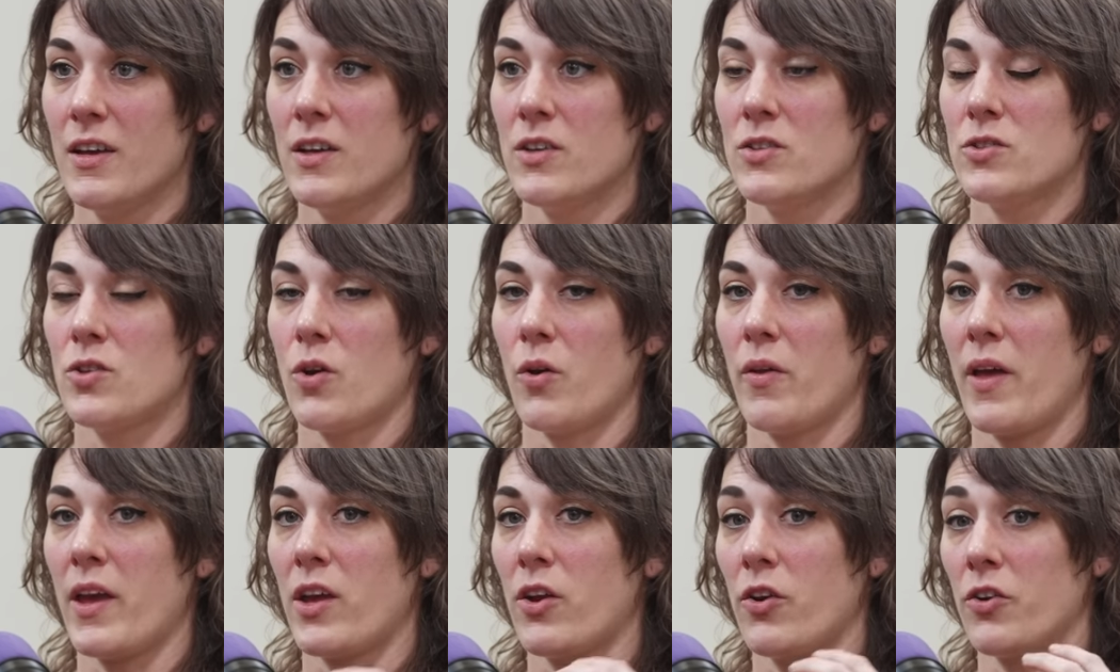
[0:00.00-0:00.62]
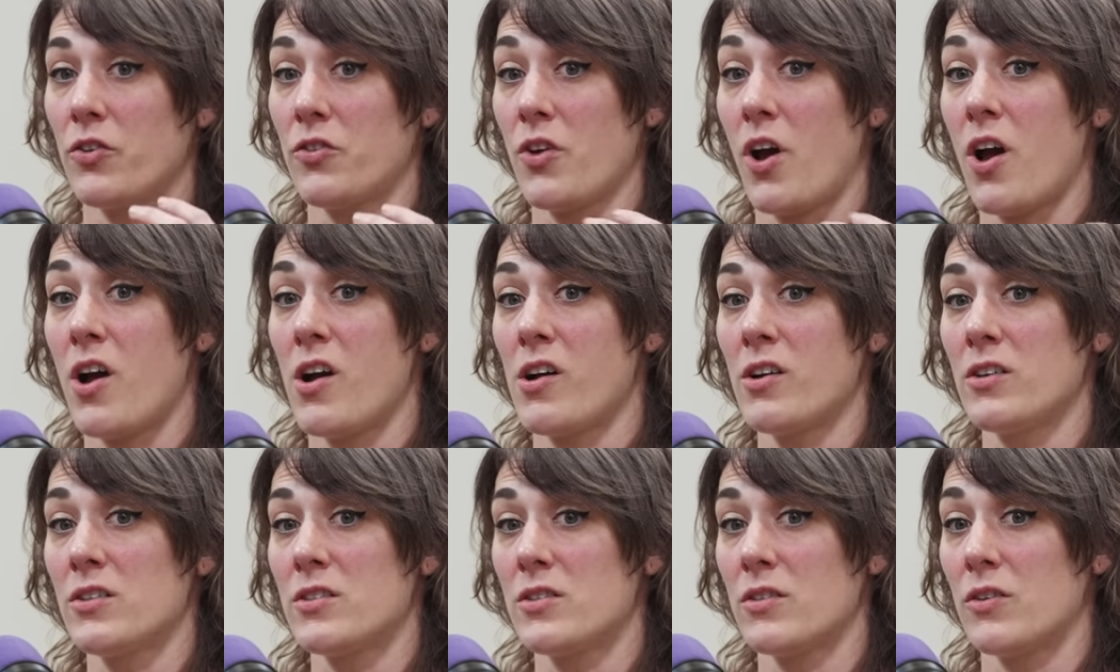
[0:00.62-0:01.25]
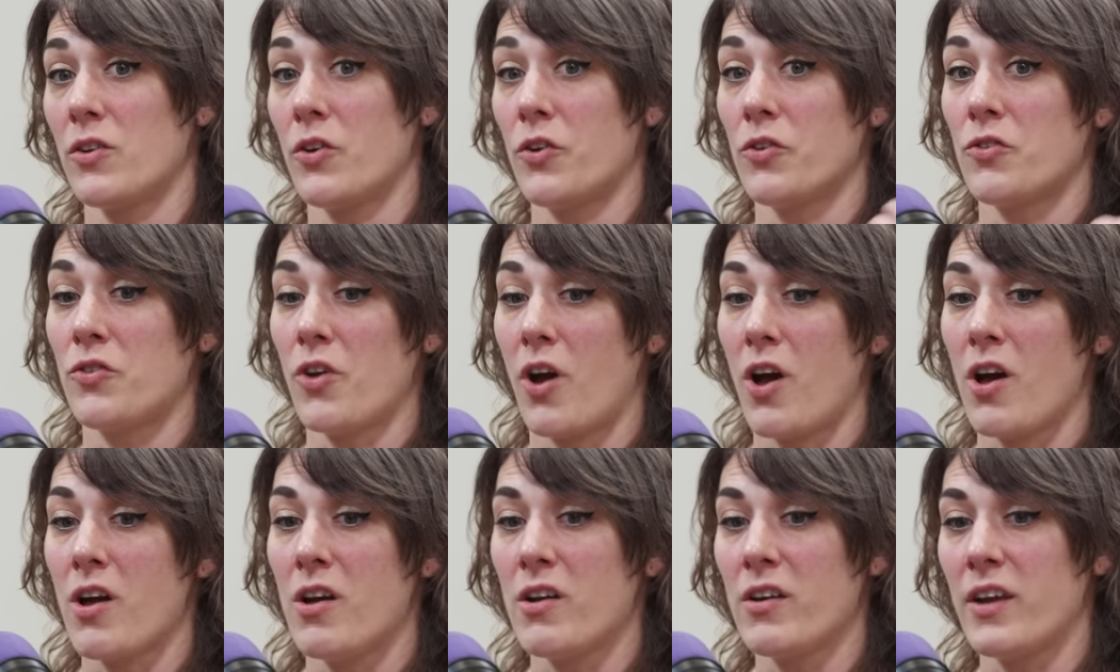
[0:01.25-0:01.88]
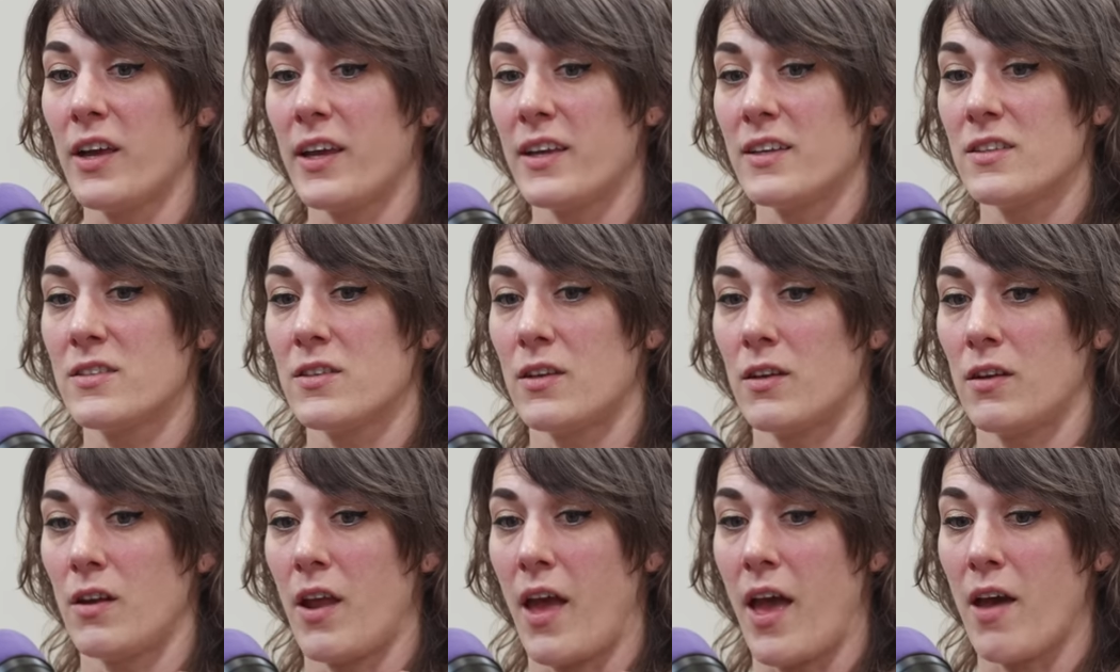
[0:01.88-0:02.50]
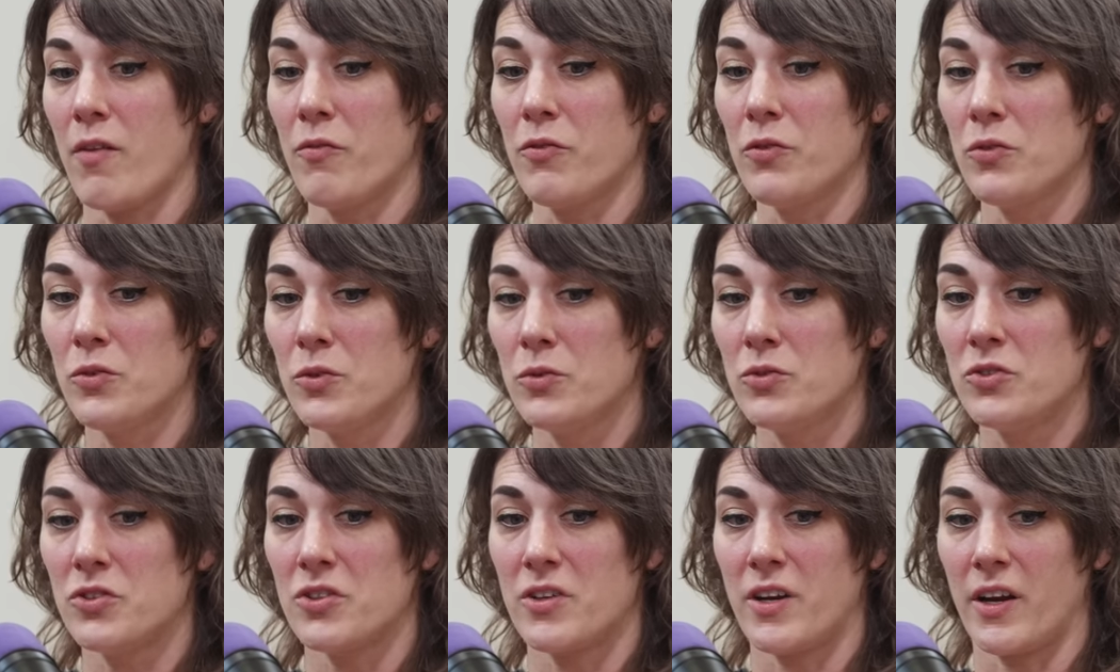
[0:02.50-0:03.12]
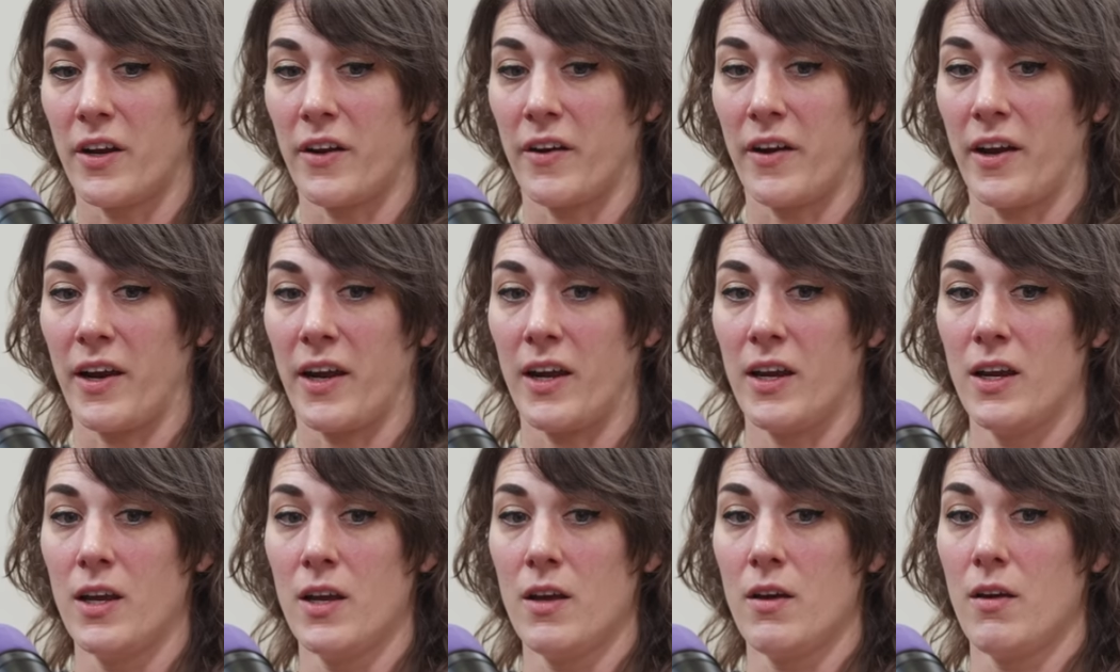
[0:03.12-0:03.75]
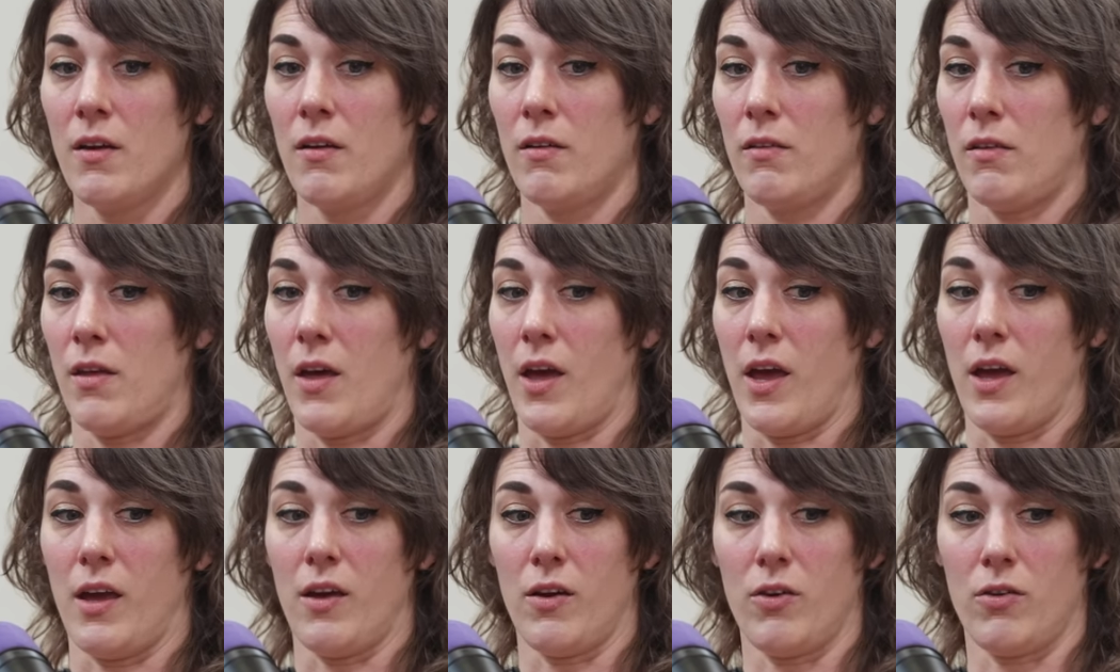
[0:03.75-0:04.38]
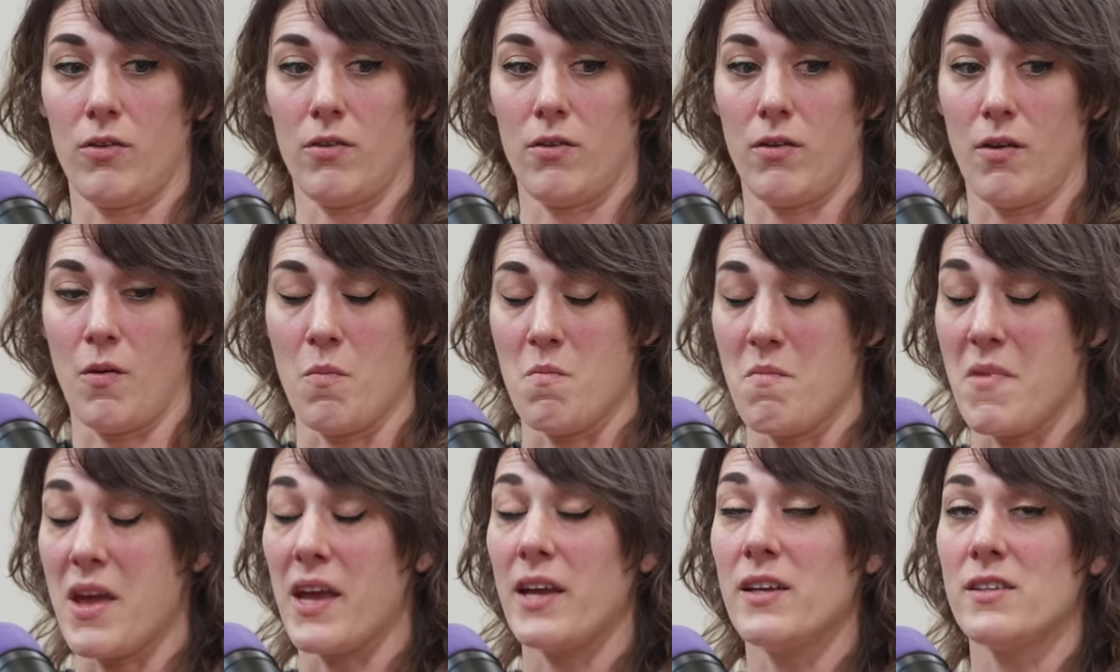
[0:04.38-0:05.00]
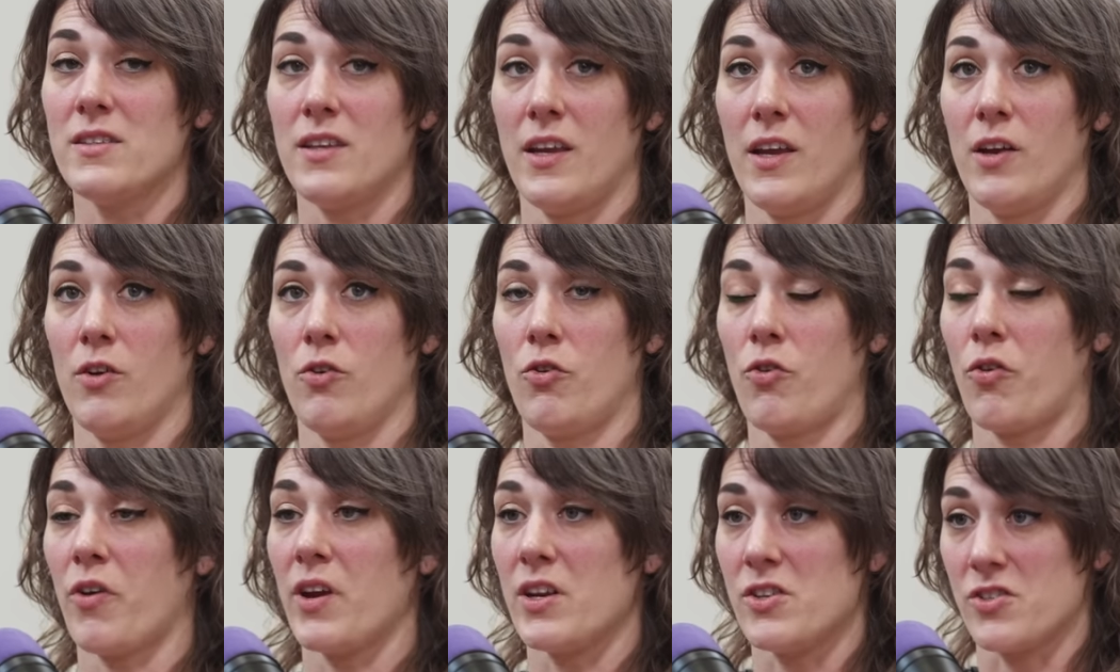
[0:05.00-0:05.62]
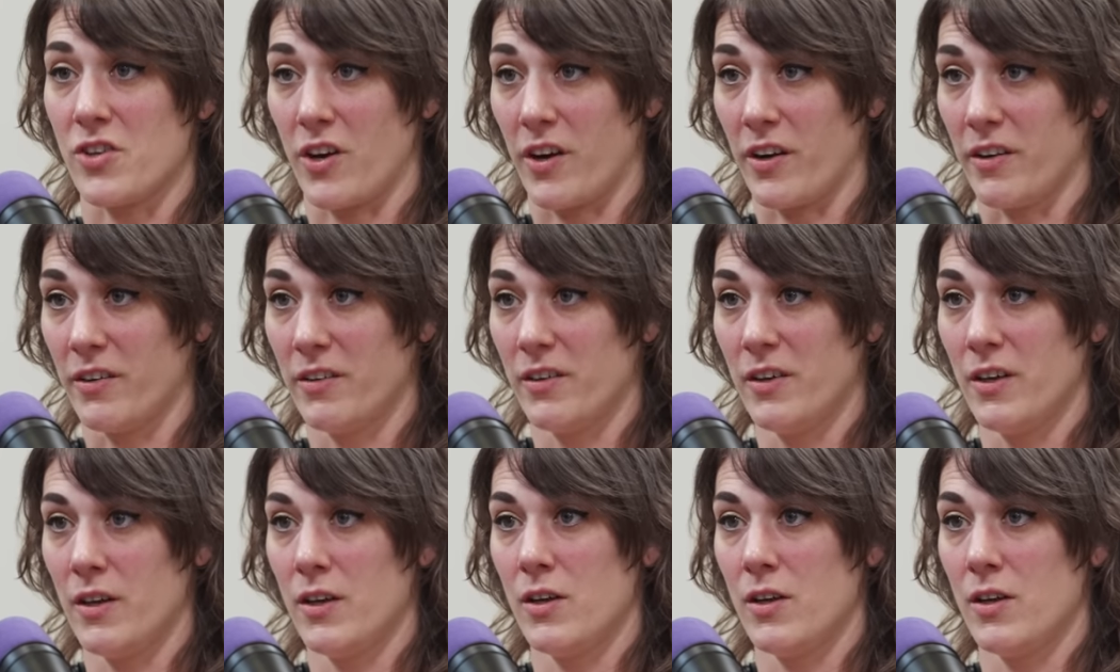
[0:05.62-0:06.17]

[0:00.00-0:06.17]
So like your dog is an evolutionary, like, amazing creature.